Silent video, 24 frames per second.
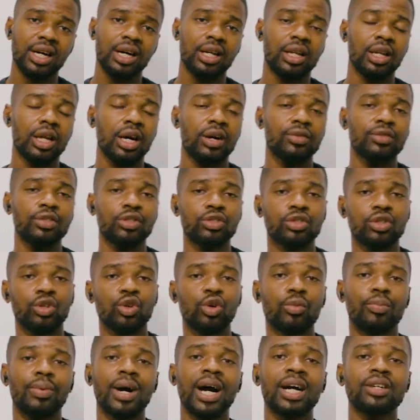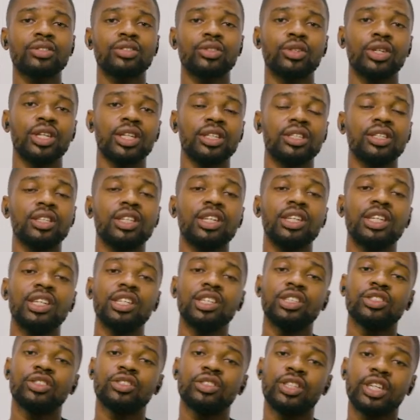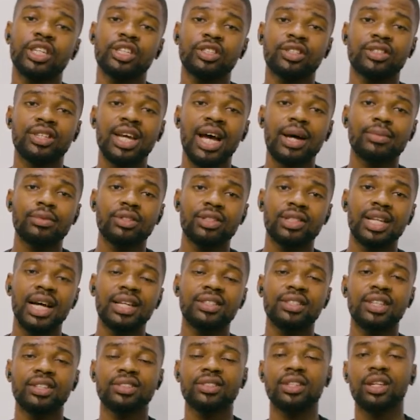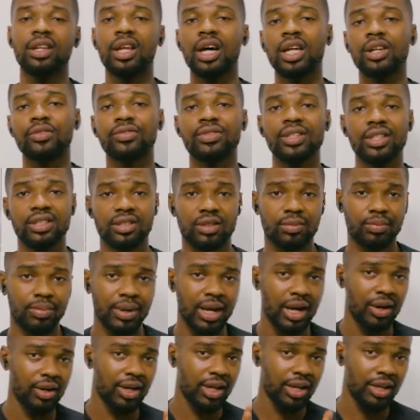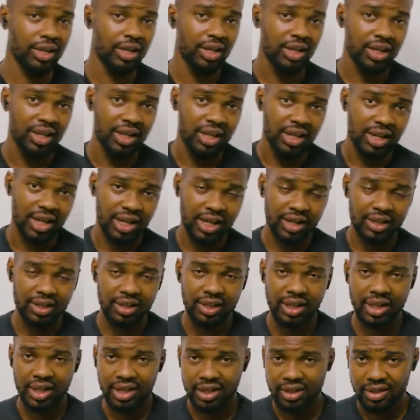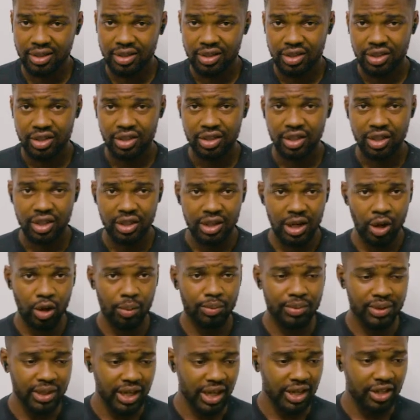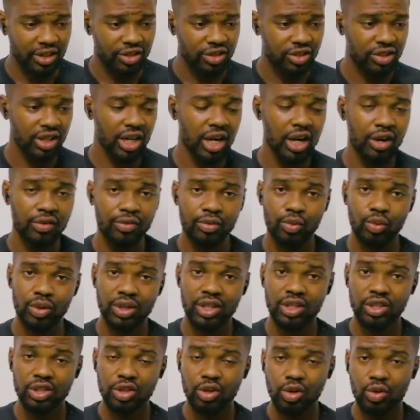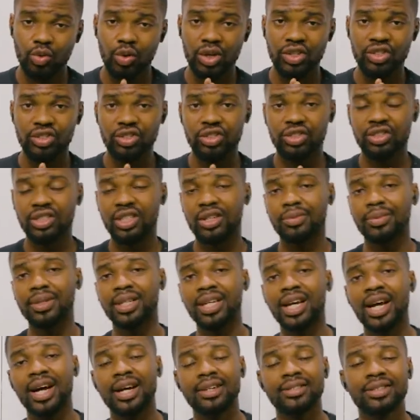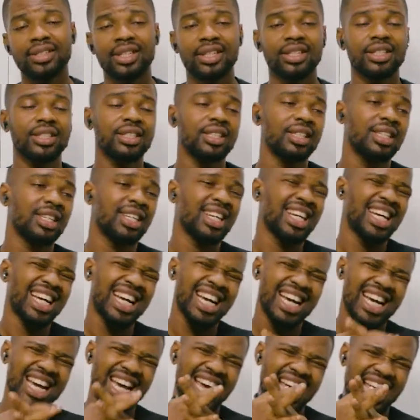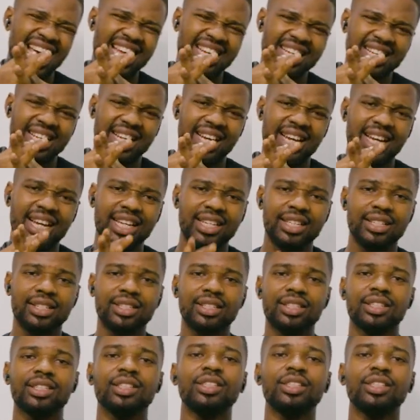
I'd love you to go back to it, to take your time to digest a lot of things about it, and then update yourself with the new questions I've been asking. And then